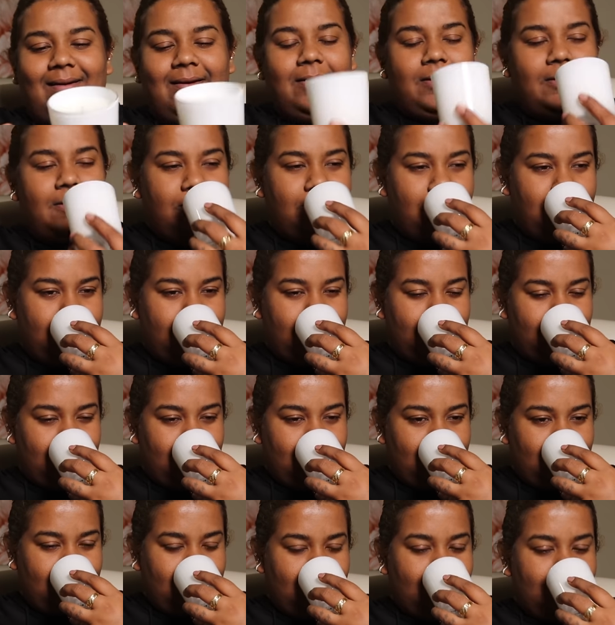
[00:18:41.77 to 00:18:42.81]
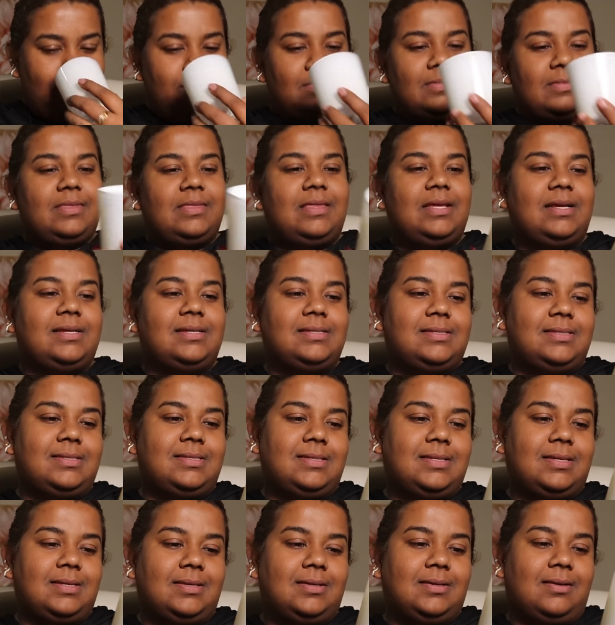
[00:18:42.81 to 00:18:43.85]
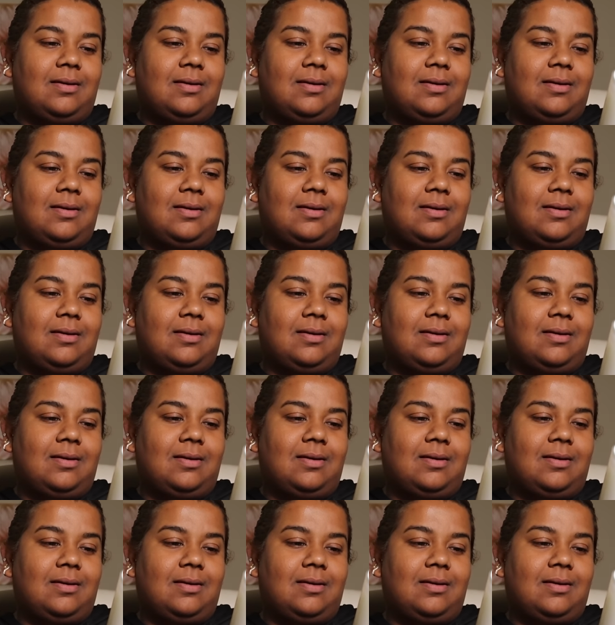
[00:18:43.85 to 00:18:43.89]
Oh, this